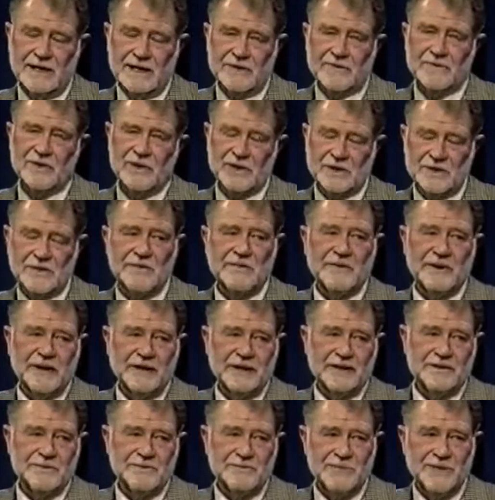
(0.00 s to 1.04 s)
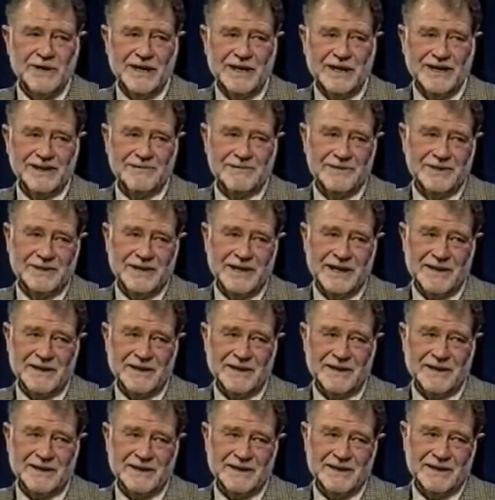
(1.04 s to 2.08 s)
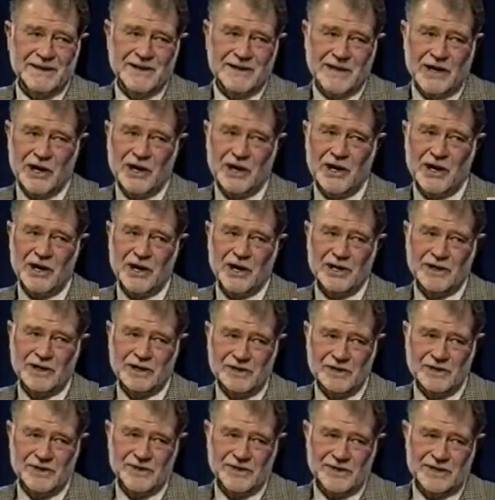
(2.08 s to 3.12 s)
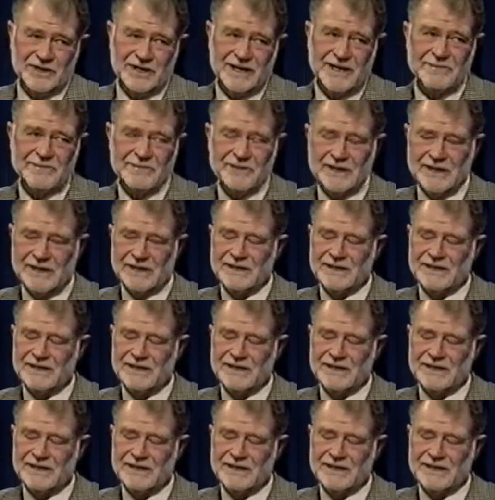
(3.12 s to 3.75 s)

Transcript: Of course, we've had to compete with other hardcore subjects.